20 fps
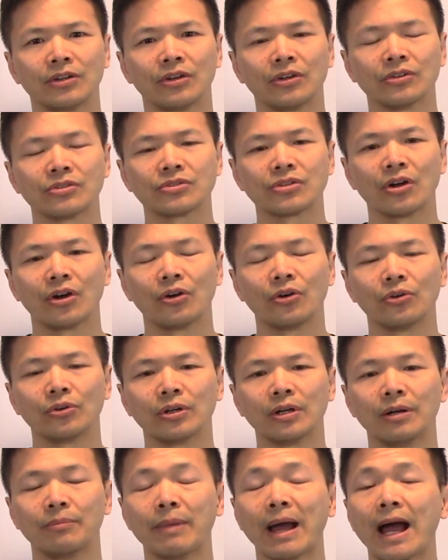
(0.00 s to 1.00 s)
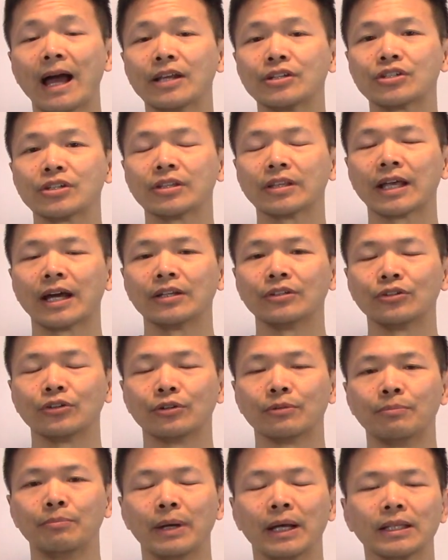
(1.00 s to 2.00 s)
So imagine that your
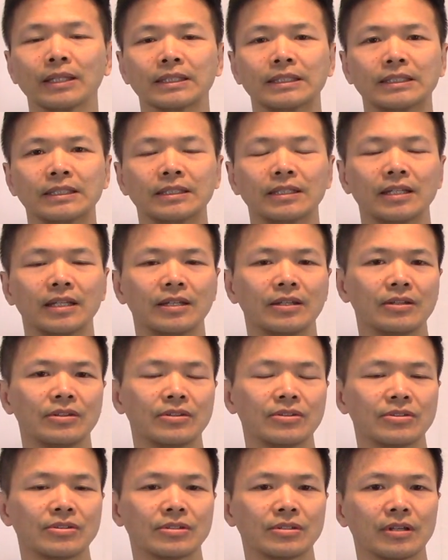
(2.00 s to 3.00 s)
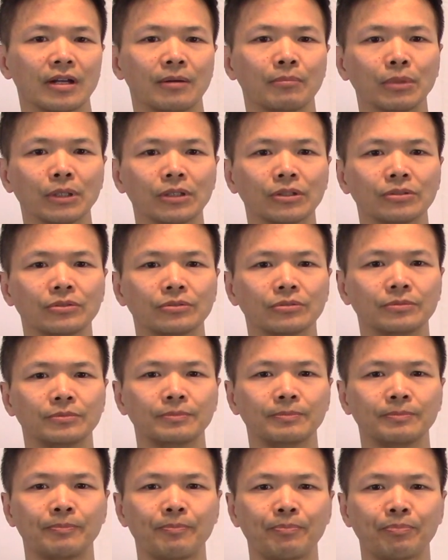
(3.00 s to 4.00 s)
belly is a balloon,
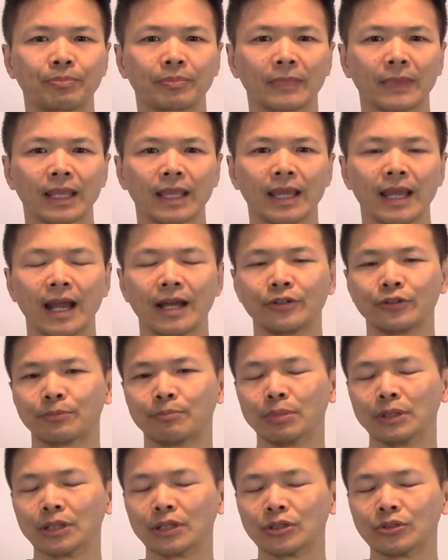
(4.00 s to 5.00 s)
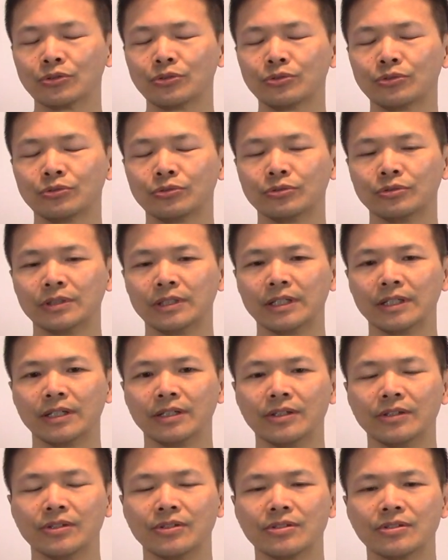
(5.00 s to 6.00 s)
and your balloon
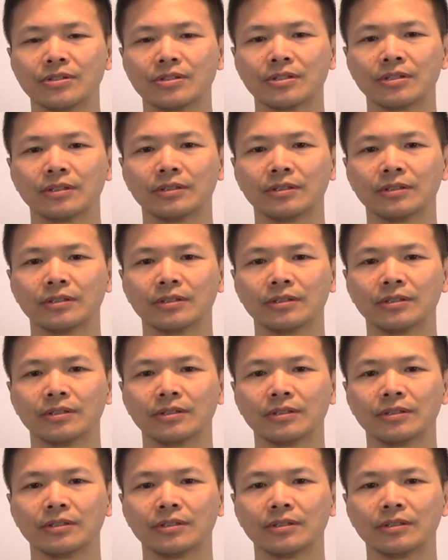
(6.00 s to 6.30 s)
is